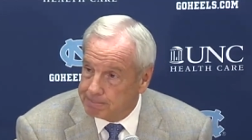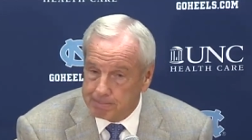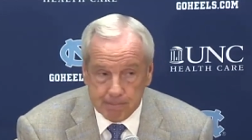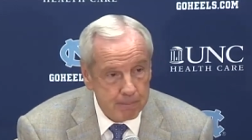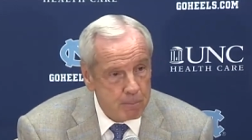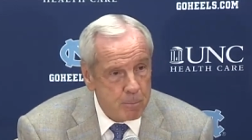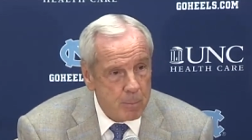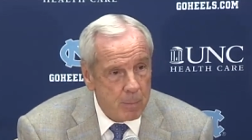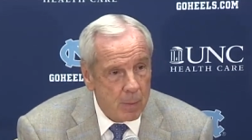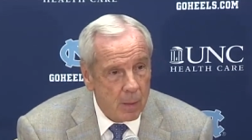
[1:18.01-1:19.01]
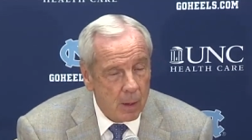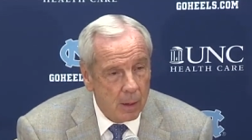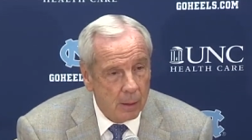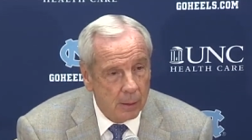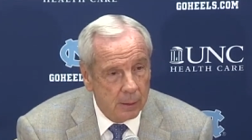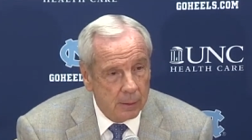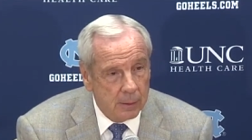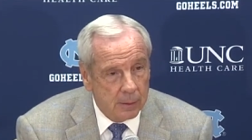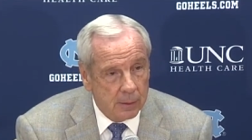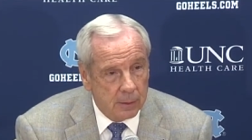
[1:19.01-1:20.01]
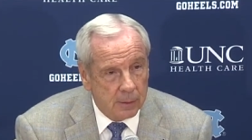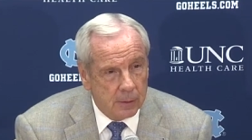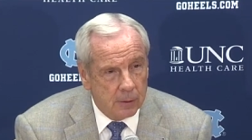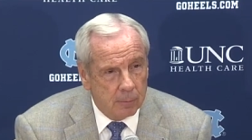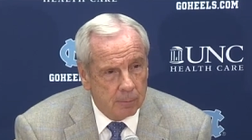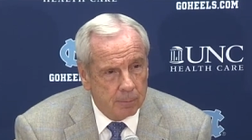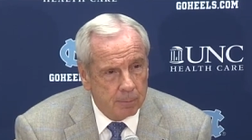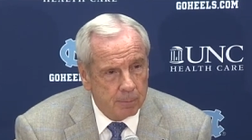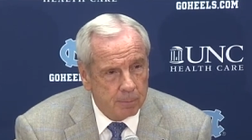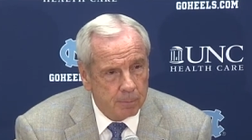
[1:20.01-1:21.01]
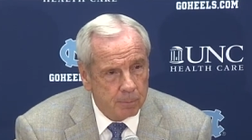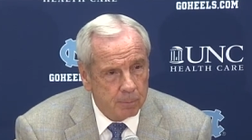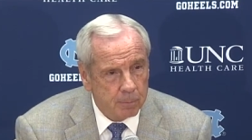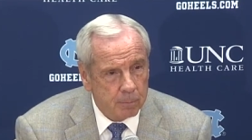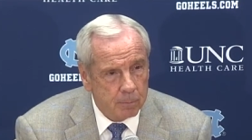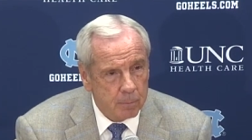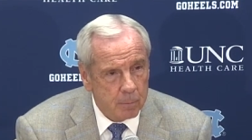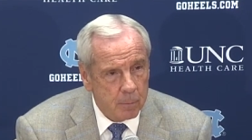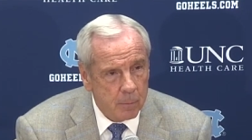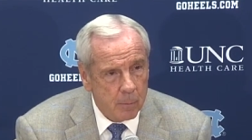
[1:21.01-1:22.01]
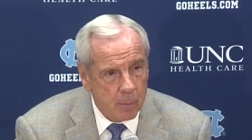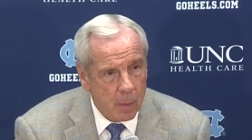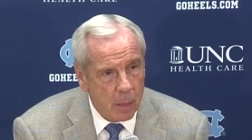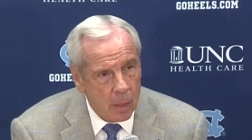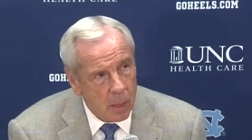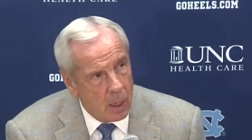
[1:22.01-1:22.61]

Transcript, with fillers: How do things change with whether it's Isaiah N versus Joel?